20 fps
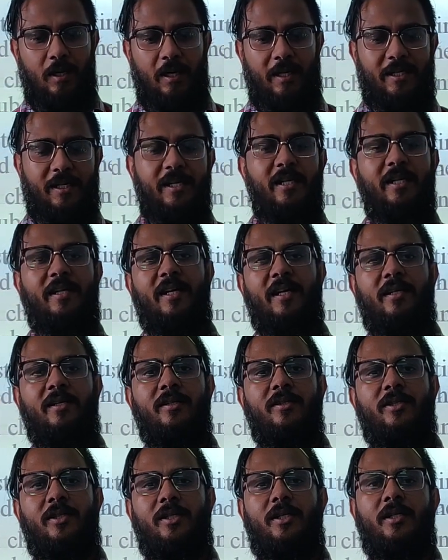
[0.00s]
heat
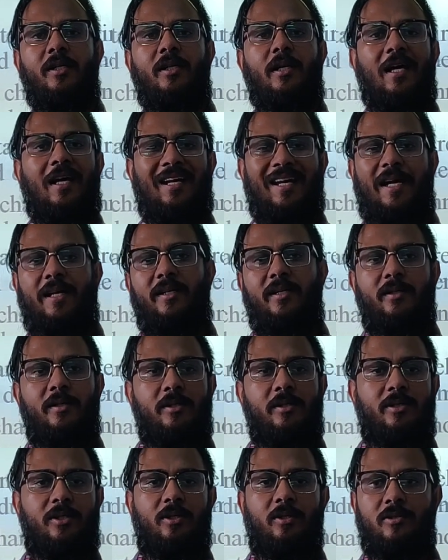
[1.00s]
energy, light
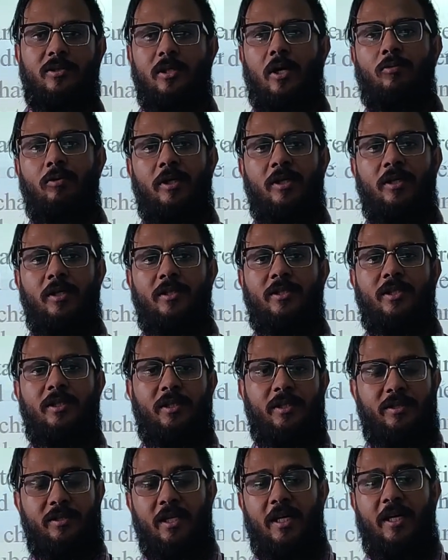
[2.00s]
energy or sound
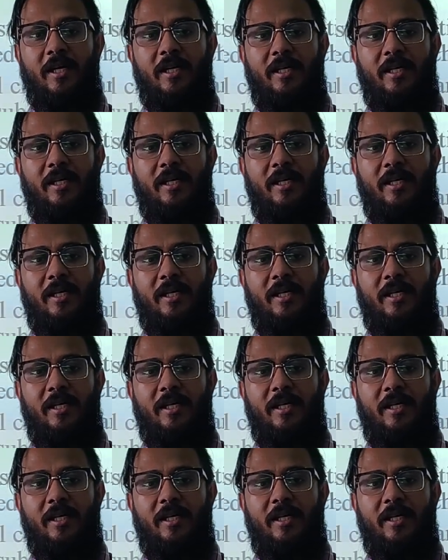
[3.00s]
energy is